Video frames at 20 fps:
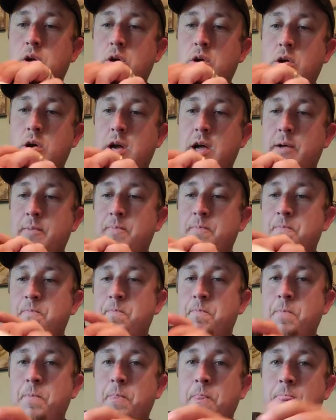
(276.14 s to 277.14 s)
Alright,
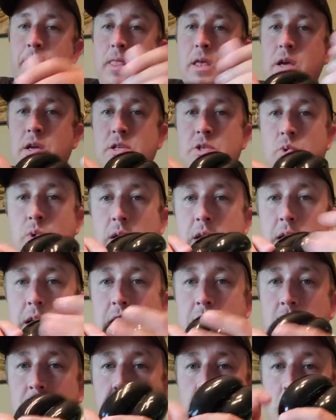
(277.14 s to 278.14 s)
so what I
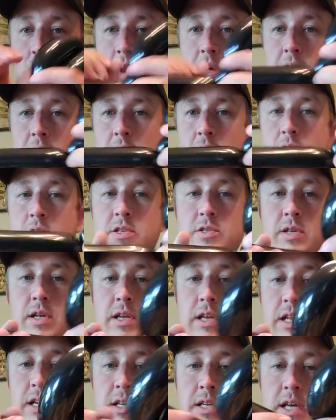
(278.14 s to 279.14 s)
need to do now is I
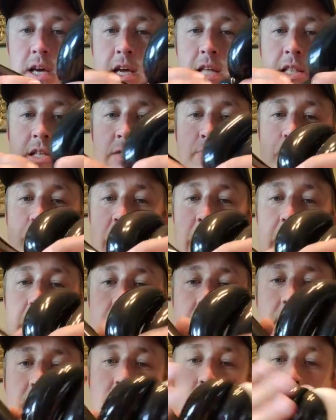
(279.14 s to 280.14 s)
need to take this
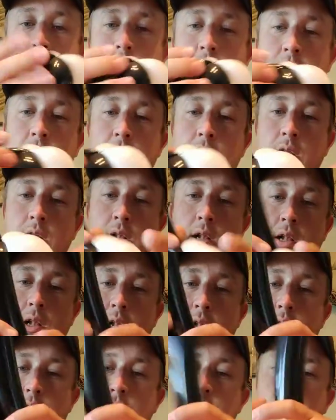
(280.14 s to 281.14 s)
black
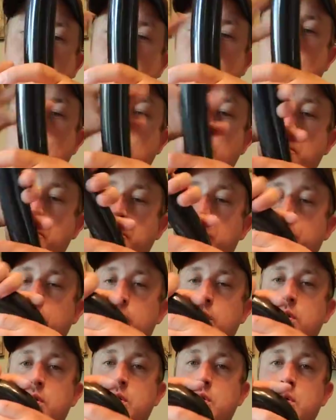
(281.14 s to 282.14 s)
up,
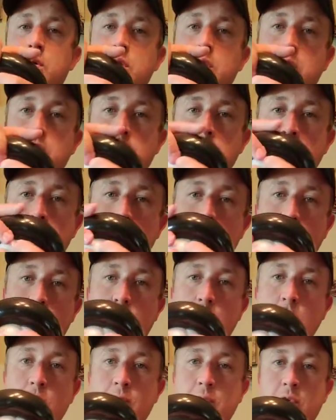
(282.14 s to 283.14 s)

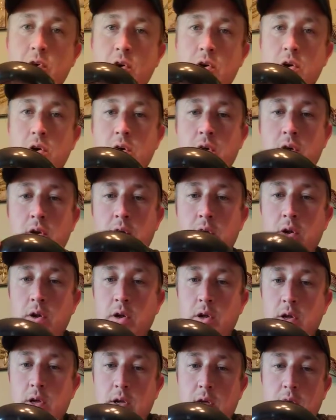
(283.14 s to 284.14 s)
over,
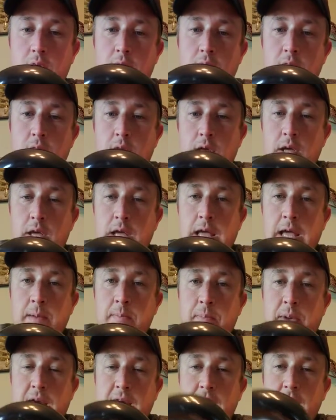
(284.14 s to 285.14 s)

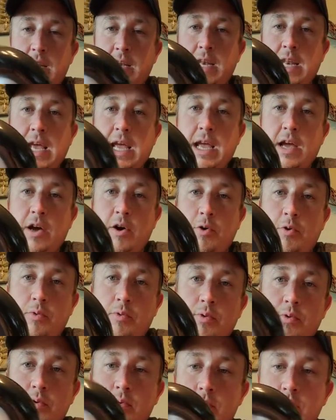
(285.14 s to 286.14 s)
and back down,